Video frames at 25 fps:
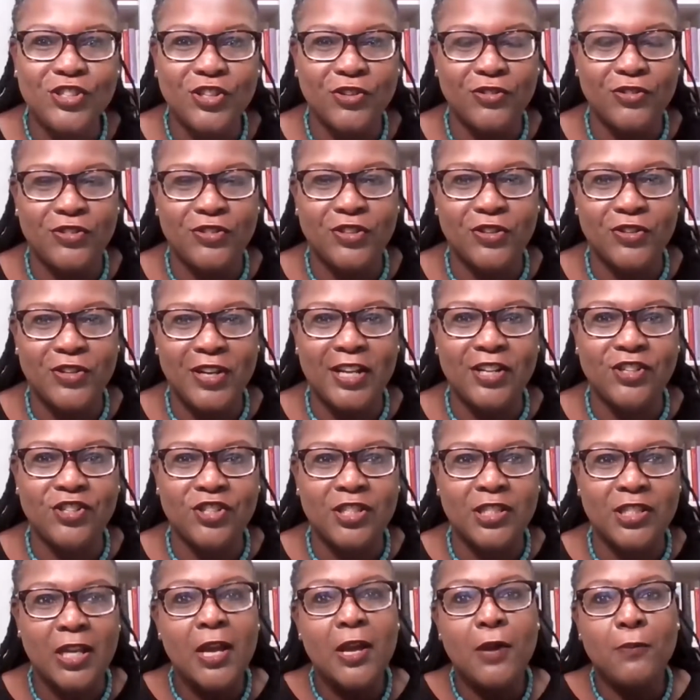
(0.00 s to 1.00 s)

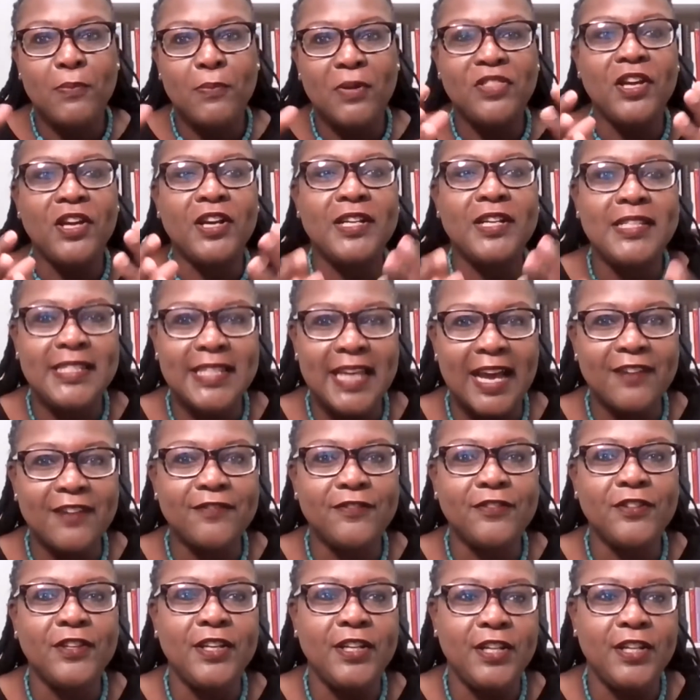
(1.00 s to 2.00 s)
donations, but they could
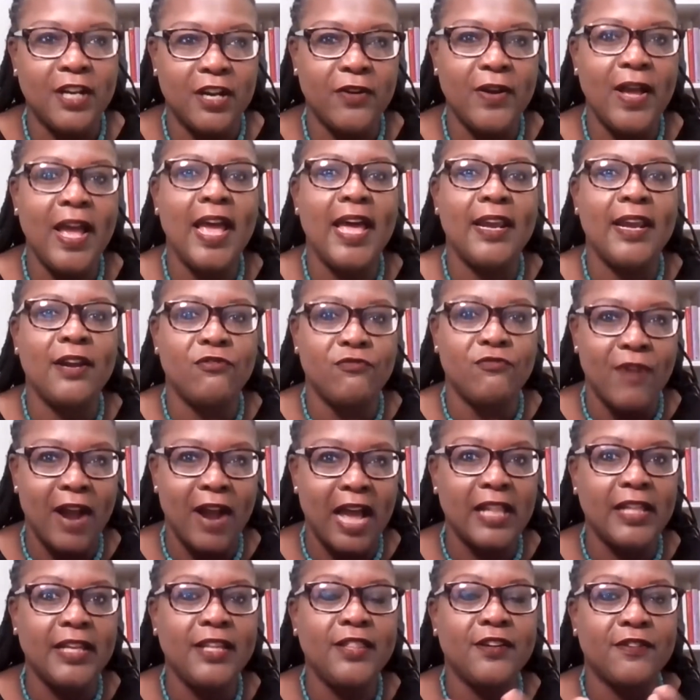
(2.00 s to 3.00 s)
definitely go ahead and
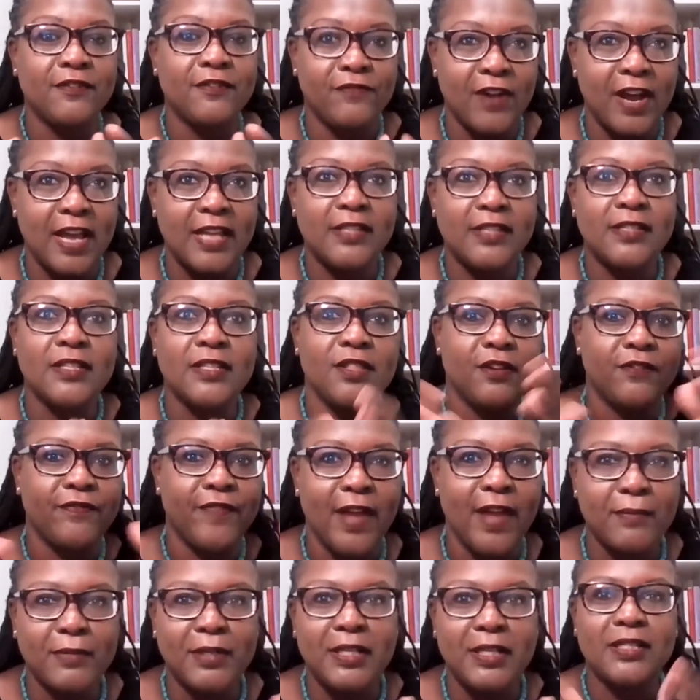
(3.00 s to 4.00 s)
rally their friends and their
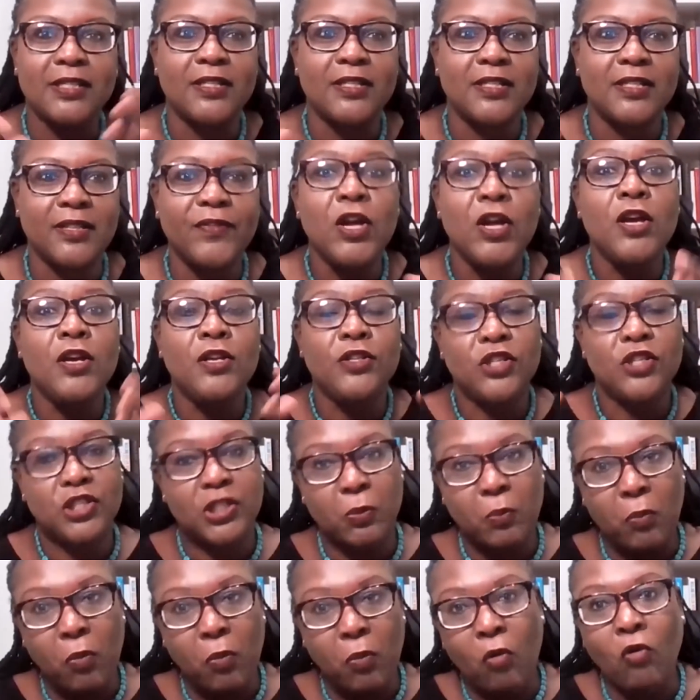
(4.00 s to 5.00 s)
families and stuff to
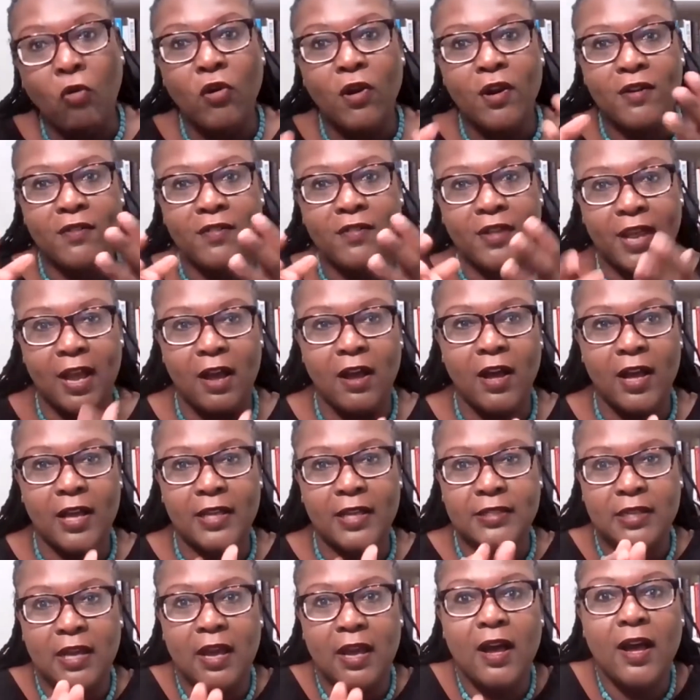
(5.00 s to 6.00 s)
support the
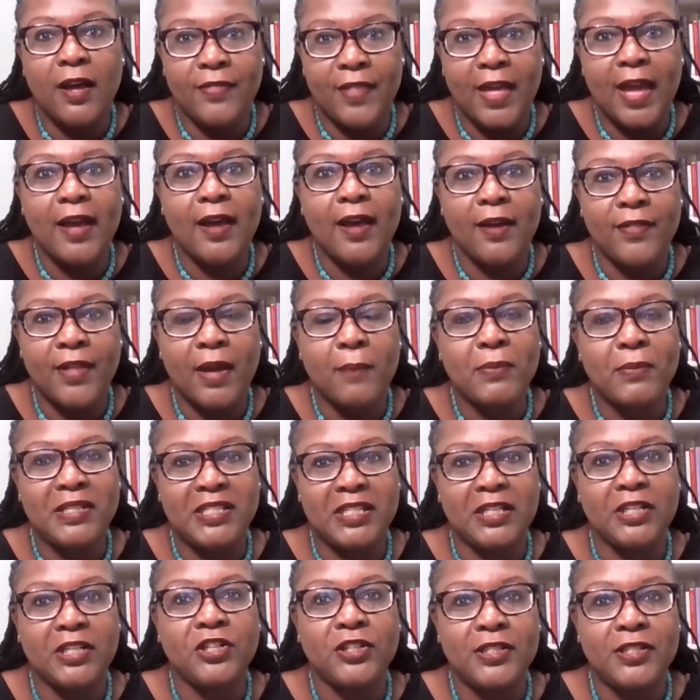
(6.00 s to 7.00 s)
cause on that on that
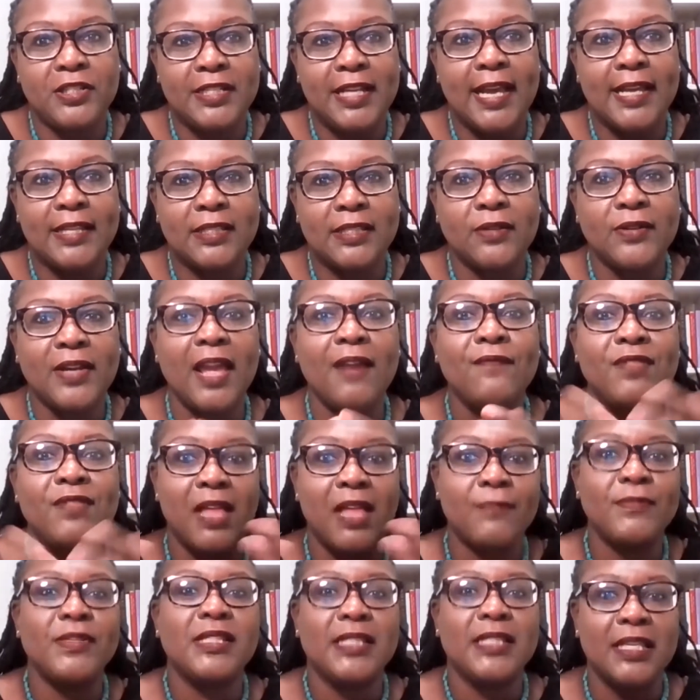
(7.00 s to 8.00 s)
particular day. Absolutely. So give
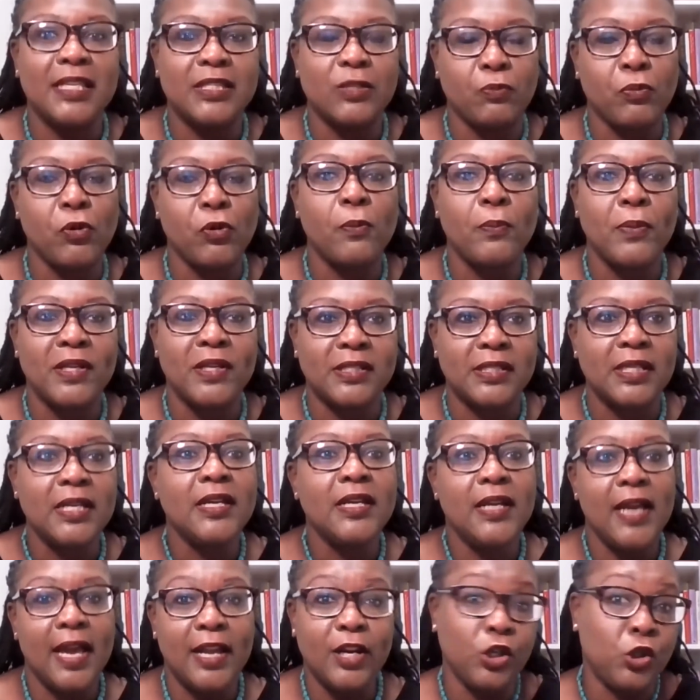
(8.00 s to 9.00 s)
them a sense of purpose
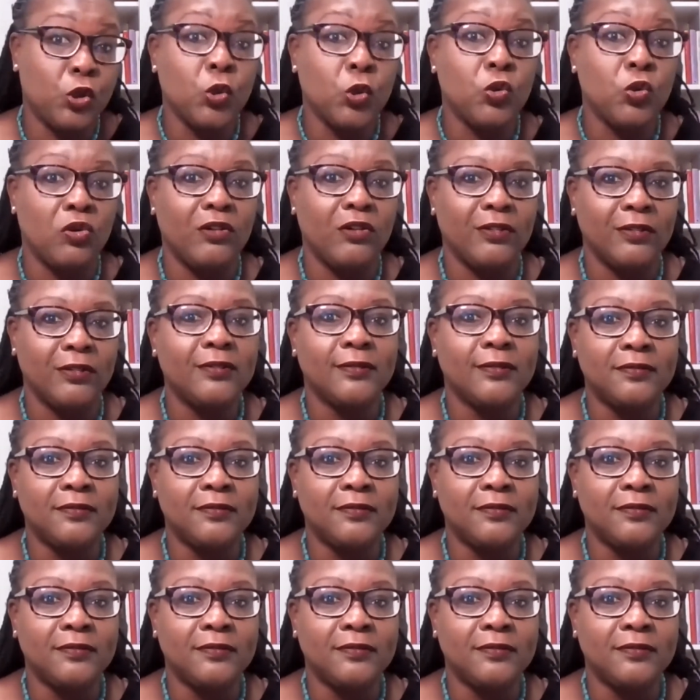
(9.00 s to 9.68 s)
and a tool